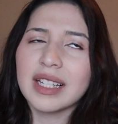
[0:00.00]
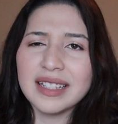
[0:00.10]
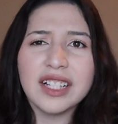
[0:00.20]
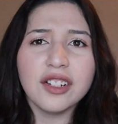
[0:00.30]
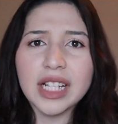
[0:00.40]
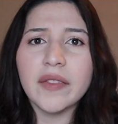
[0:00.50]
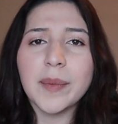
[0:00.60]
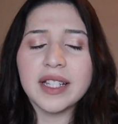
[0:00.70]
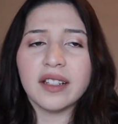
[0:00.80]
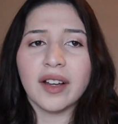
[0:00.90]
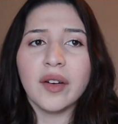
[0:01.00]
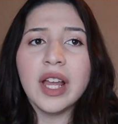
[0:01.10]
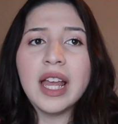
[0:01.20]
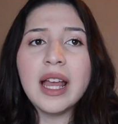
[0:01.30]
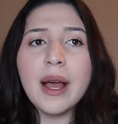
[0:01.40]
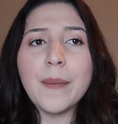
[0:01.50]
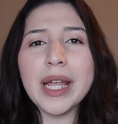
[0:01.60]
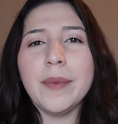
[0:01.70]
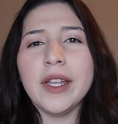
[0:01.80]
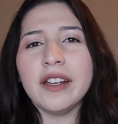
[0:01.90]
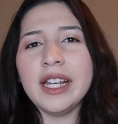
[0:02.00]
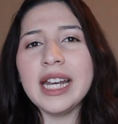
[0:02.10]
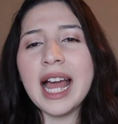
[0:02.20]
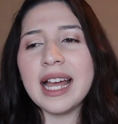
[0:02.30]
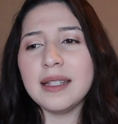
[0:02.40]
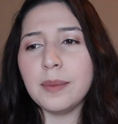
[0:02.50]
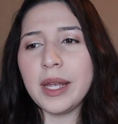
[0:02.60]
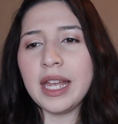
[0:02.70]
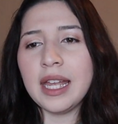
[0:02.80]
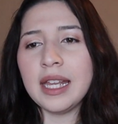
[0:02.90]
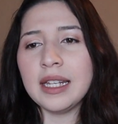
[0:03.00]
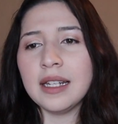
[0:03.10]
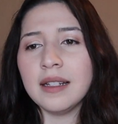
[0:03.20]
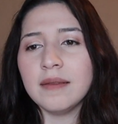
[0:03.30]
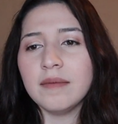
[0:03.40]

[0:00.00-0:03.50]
six or seven months ago, my period has been